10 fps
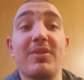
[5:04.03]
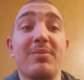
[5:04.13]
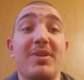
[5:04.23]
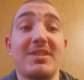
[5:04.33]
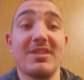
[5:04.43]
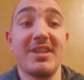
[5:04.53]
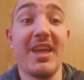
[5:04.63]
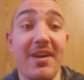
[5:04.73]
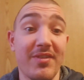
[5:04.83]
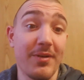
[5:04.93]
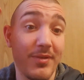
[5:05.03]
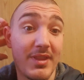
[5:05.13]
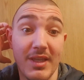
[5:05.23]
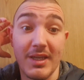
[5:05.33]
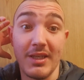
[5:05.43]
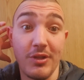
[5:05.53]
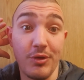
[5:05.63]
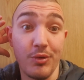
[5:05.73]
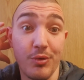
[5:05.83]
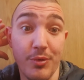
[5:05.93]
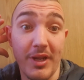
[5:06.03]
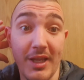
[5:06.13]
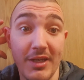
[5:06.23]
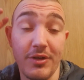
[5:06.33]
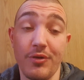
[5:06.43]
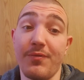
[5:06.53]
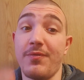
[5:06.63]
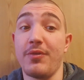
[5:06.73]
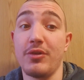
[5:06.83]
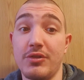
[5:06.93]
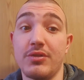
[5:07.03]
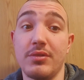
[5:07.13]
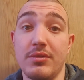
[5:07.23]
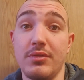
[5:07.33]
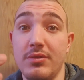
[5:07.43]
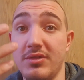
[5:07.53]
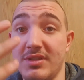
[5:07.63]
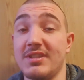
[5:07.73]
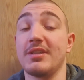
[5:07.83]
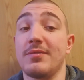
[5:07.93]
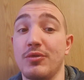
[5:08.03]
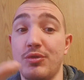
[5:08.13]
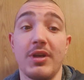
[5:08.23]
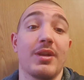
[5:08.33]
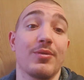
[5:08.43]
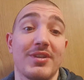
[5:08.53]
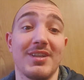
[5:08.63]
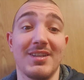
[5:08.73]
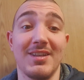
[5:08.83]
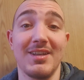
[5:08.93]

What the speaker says: you basically have everything, and you created your first successful training routine.